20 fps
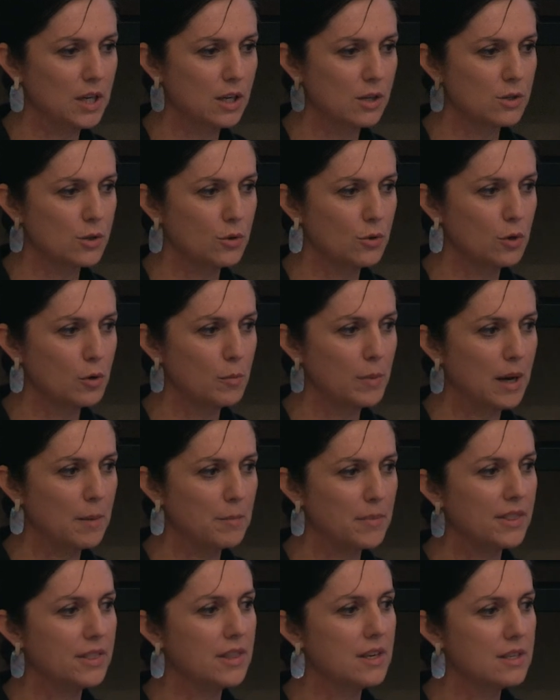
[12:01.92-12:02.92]
can talk about.
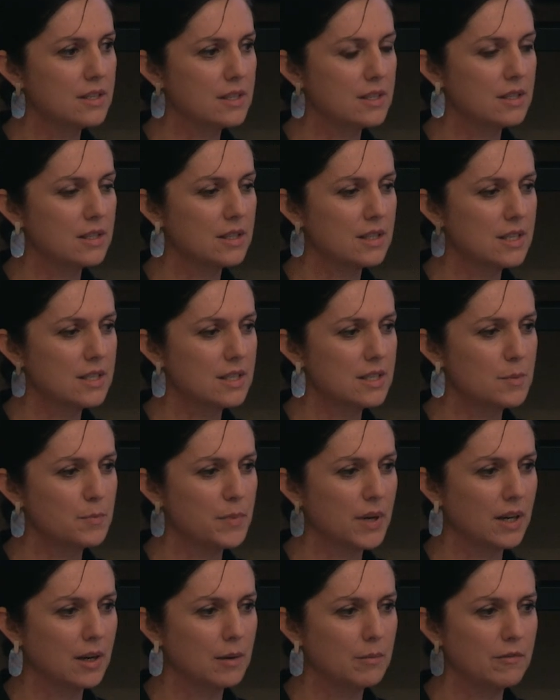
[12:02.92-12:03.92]
But this has
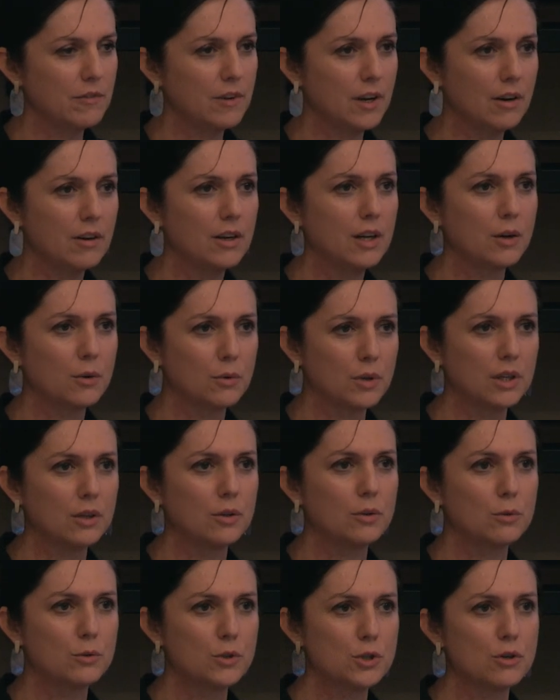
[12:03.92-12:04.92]
become very
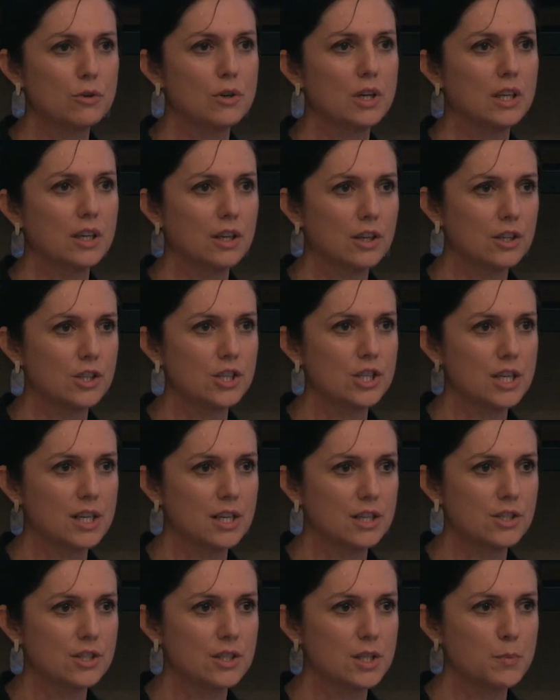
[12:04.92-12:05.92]
critical during
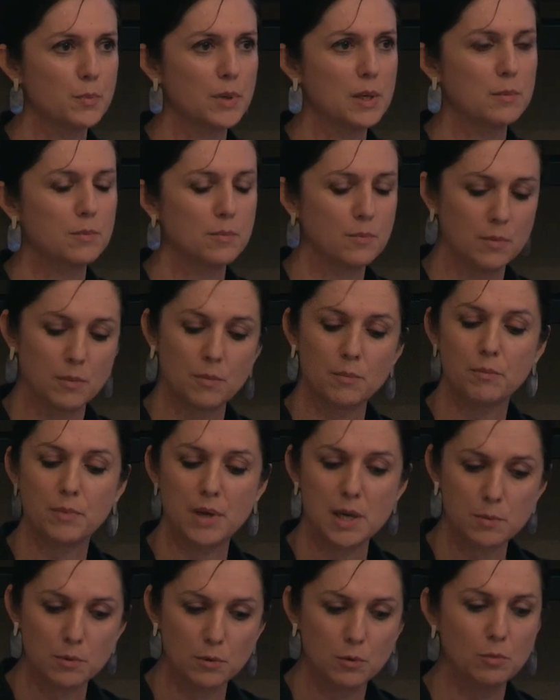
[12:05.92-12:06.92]
negotiations.
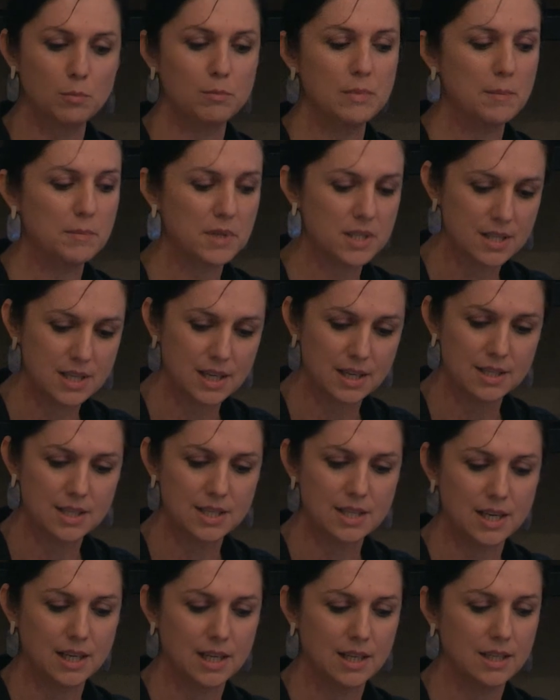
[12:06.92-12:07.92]
Member states are
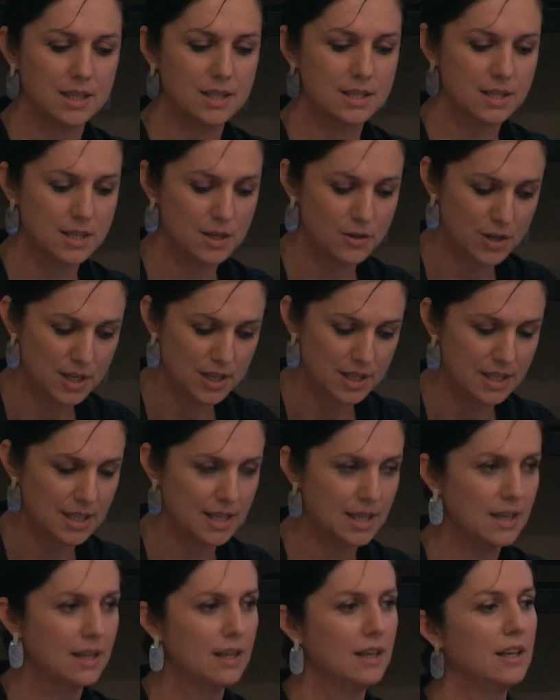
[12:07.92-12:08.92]
taking it
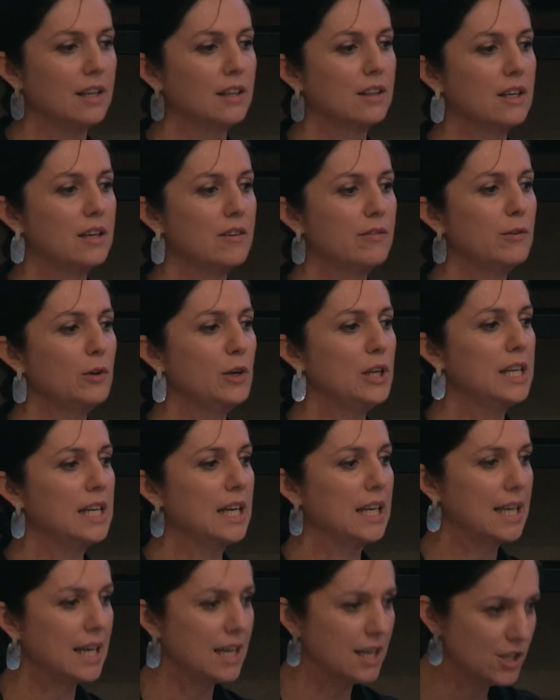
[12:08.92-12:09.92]
seriously, they're fully
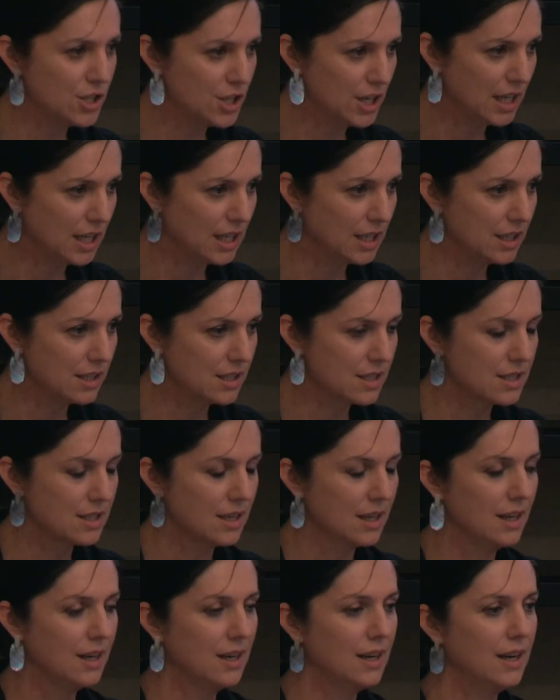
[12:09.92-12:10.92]
engaging in it,
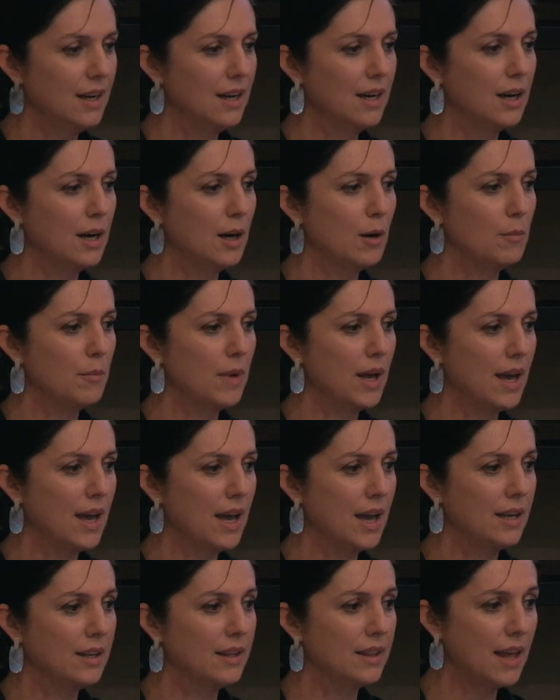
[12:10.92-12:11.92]

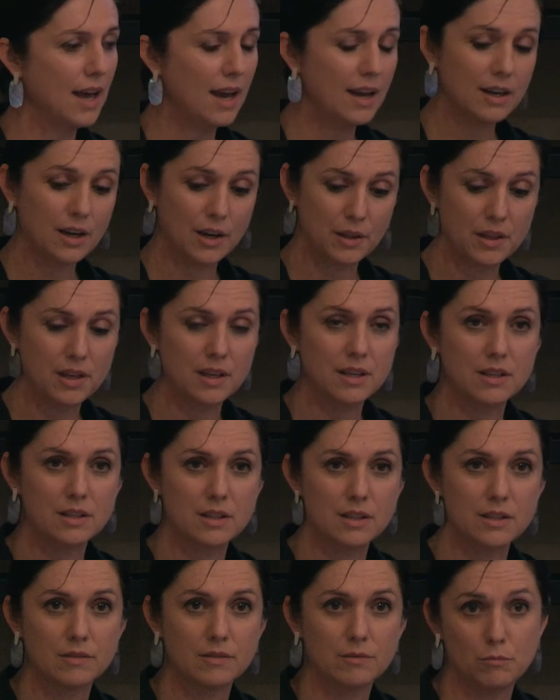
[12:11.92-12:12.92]
and that, I think,
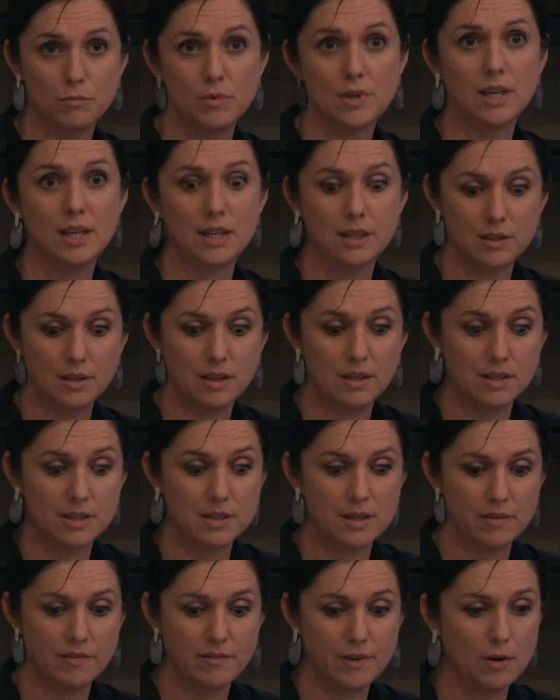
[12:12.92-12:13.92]
really is
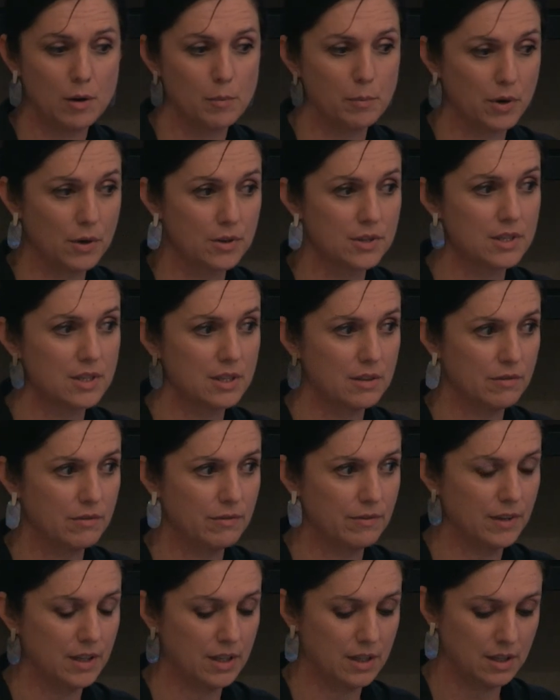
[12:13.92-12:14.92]
a very
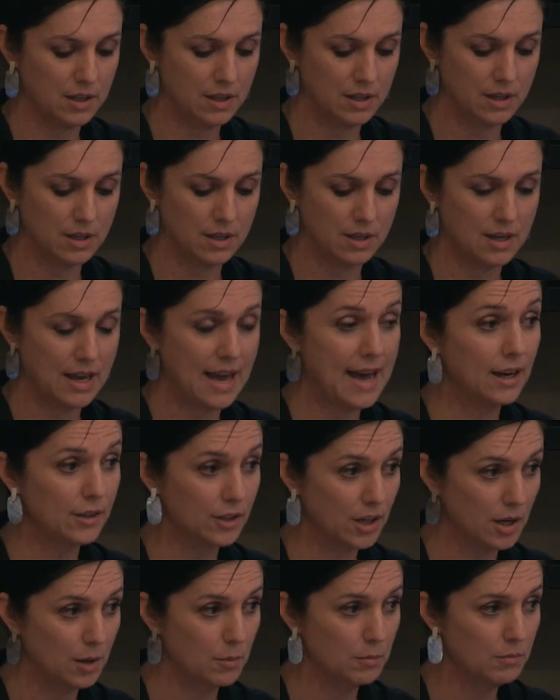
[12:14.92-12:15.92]
positive
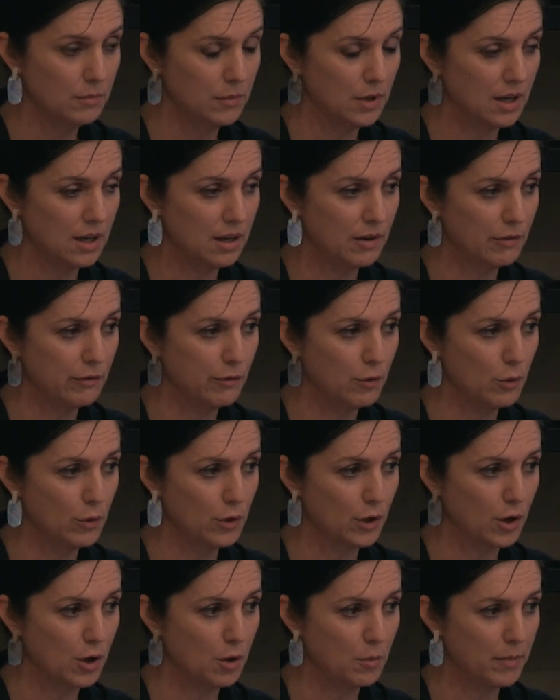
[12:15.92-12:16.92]
outcome for the
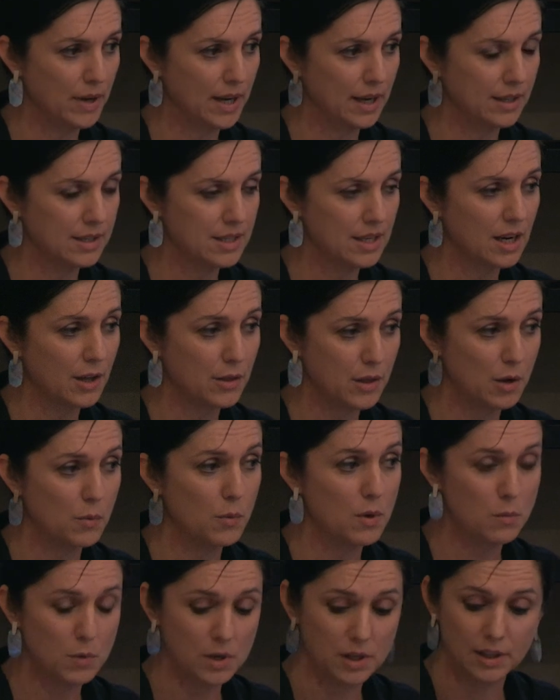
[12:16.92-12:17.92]
compact. And I think
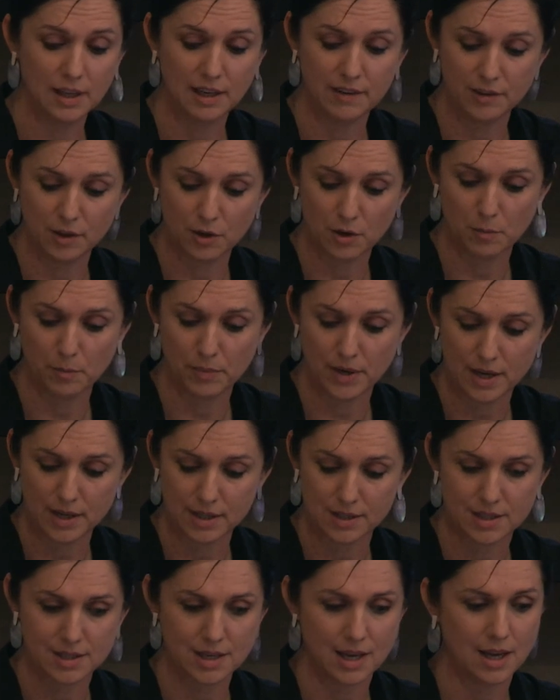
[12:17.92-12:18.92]
we will have a
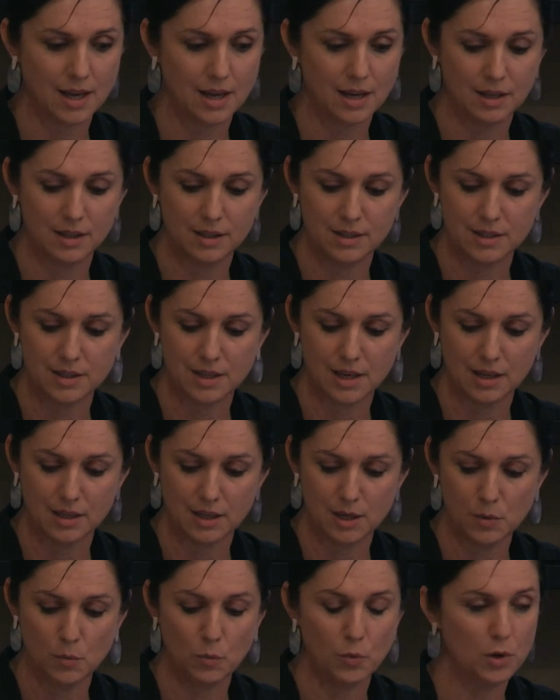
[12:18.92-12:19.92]
compact, and that
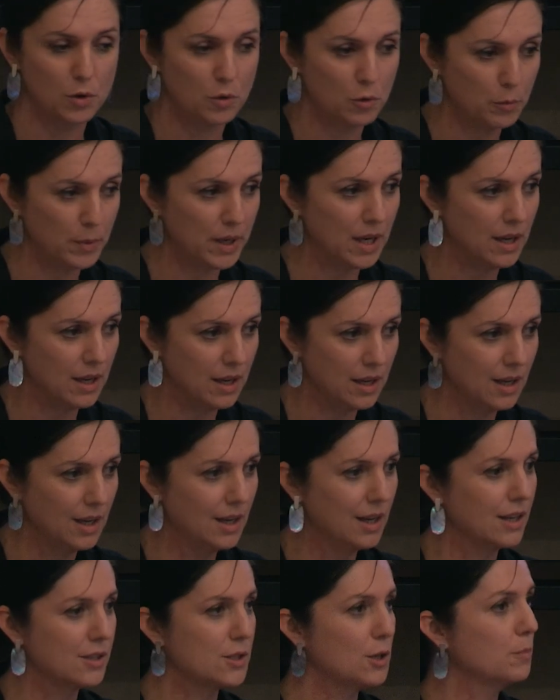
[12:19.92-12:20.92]
it will be
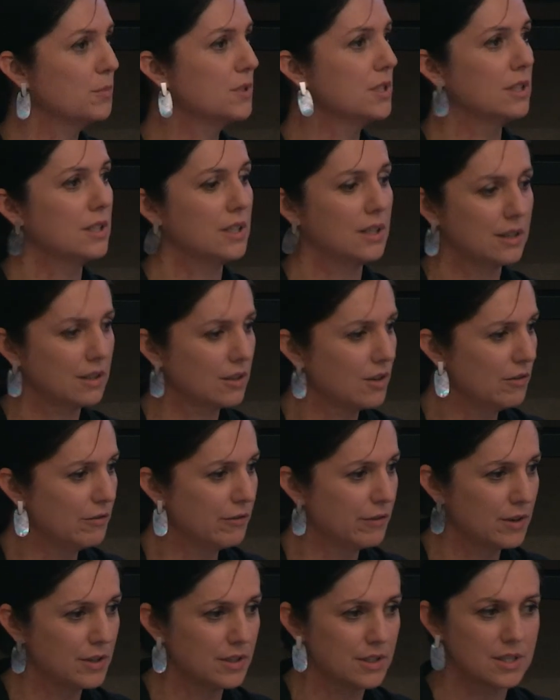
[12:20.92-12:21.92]
adopted at the
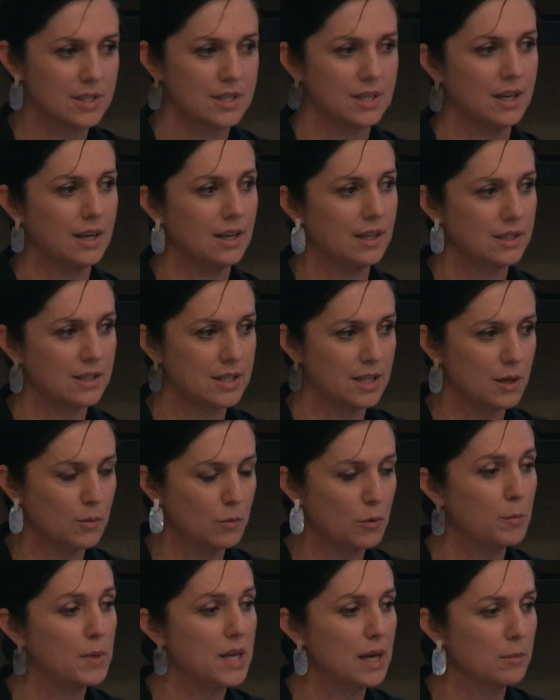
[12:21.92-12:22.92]
conference, and
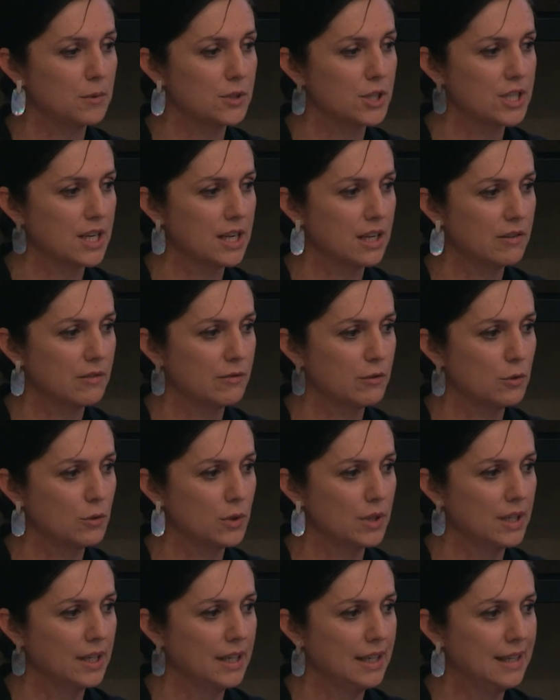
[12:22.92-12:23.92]
we'll be able to take it forward.